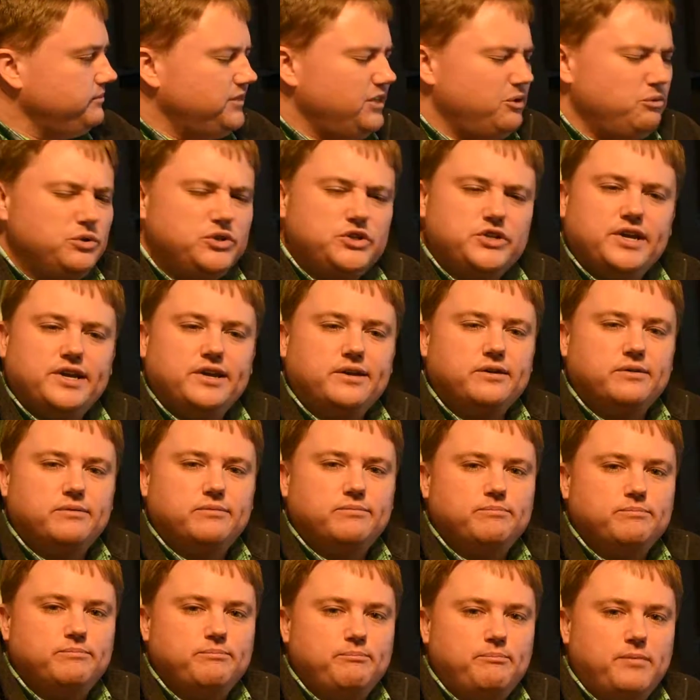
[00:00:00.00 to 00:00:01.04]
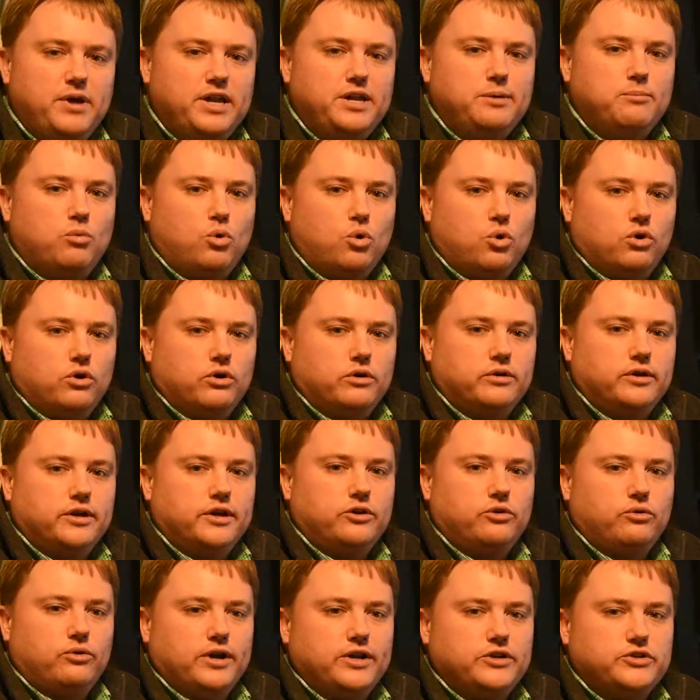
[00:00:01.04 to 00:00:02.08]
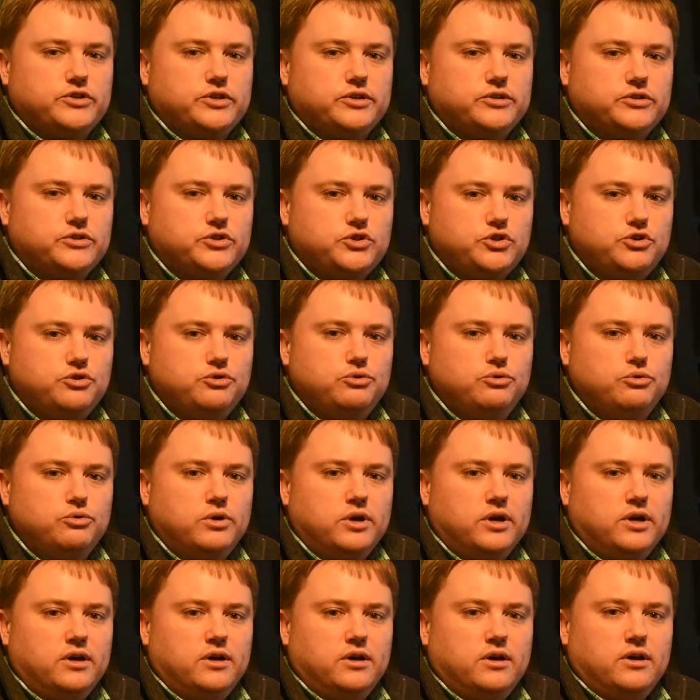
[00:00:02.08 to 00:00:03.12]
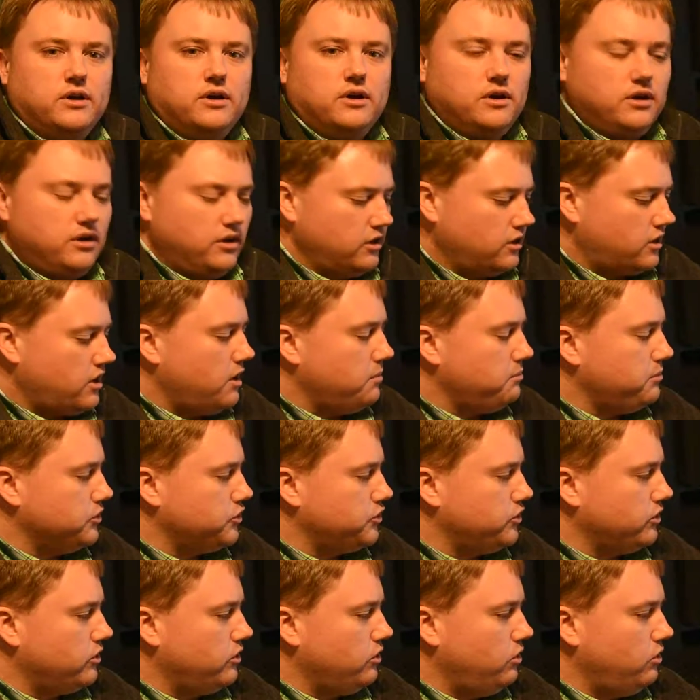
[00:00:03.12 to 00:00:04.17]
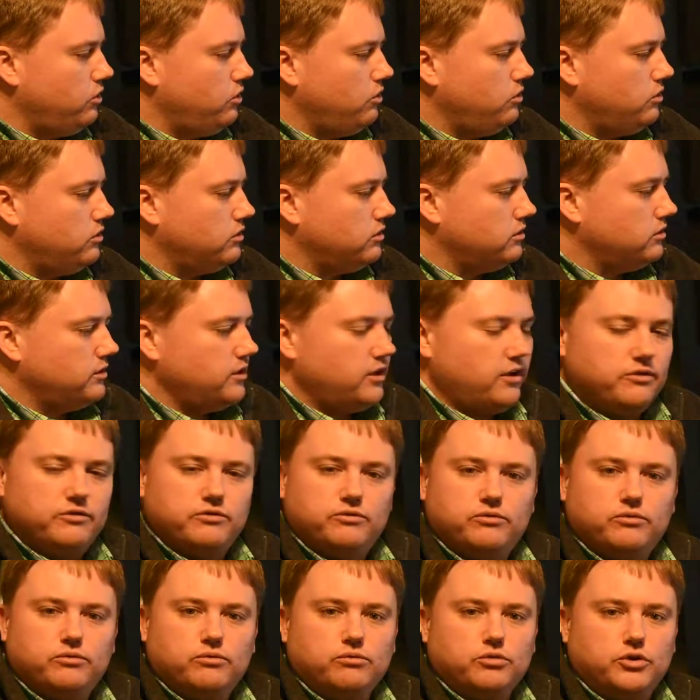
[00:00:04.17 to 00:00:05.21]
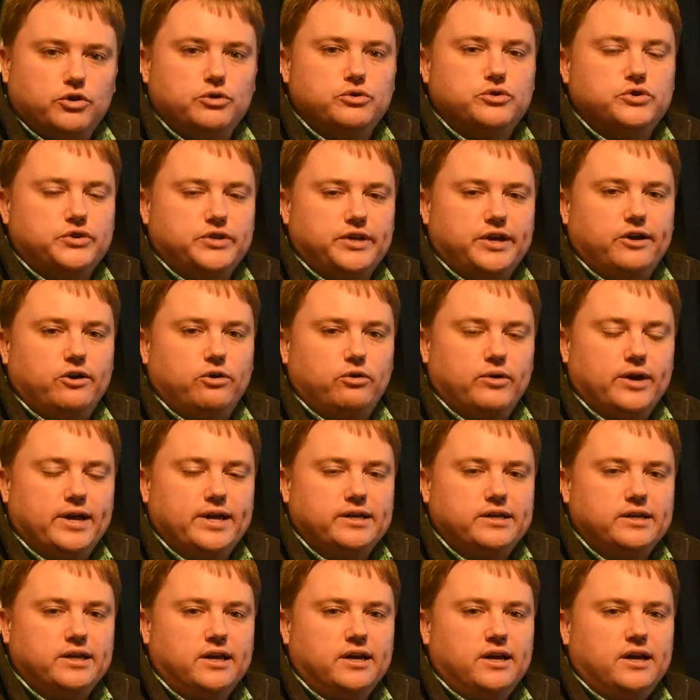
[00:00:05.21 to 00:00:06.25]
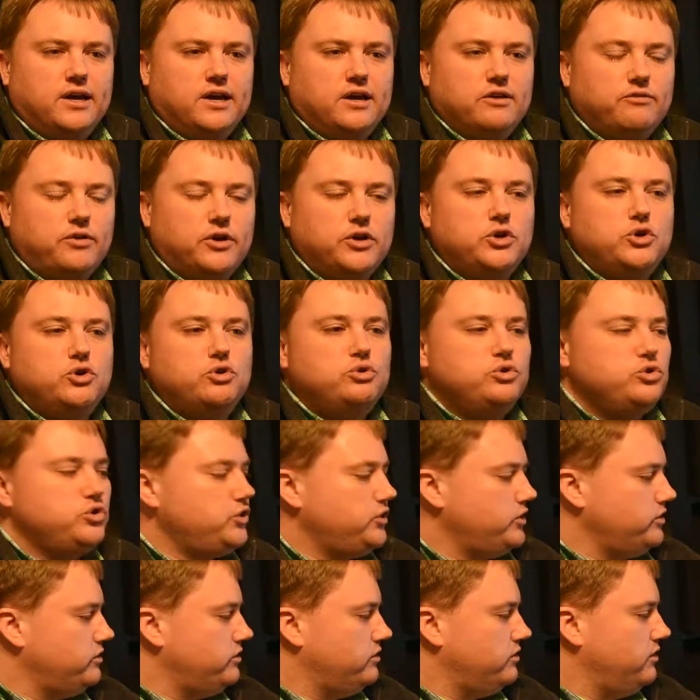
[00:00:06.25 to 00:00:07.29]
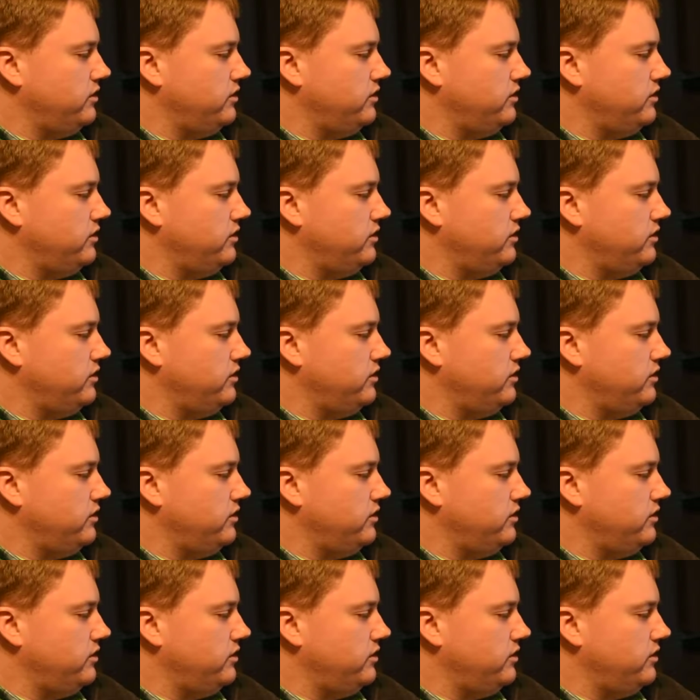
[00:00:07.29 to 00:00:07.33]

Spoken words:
would take many more iterations to accomplish the goal of reducing the error rate. If I used